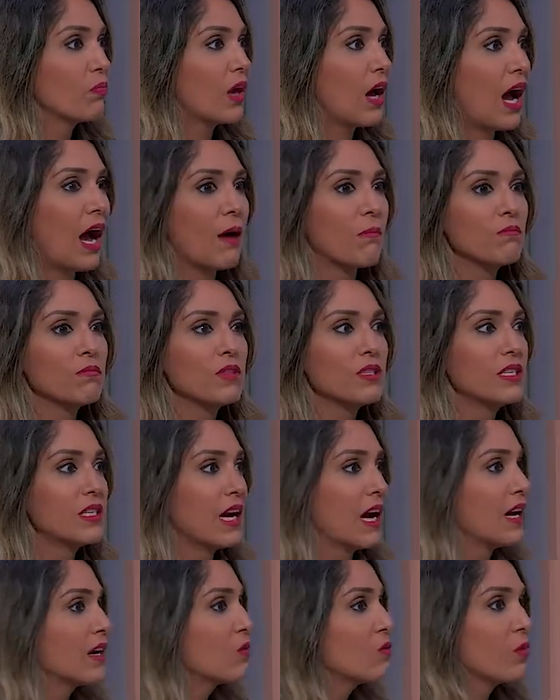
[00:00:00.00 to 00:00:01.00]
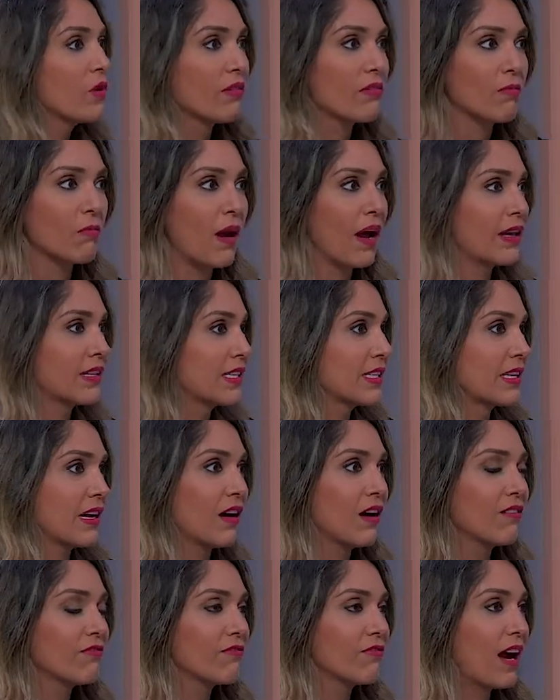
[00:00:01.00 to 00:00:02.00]
I'm done with
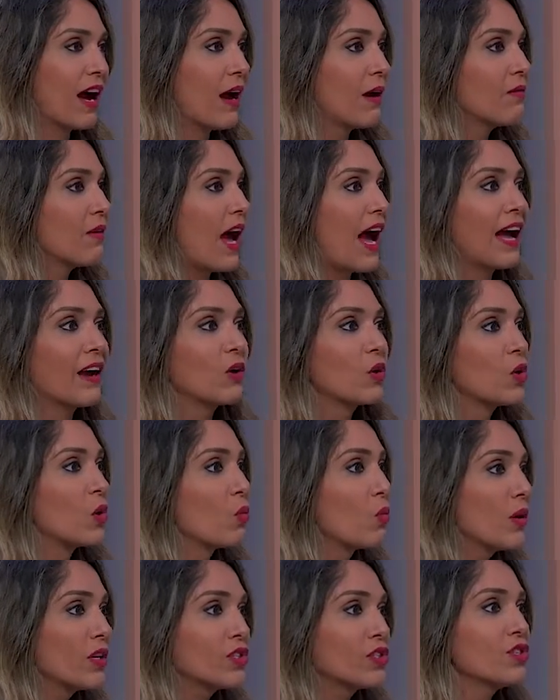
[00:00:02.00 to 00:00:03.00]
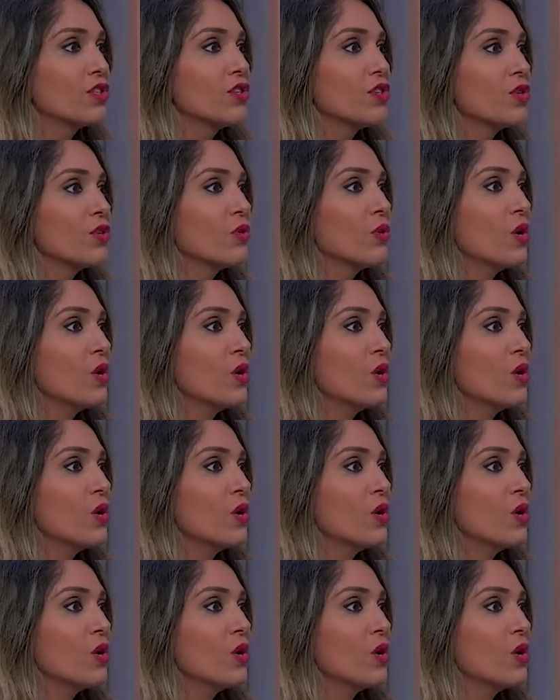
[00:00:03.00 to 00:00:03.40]
myself. I don't know what to do.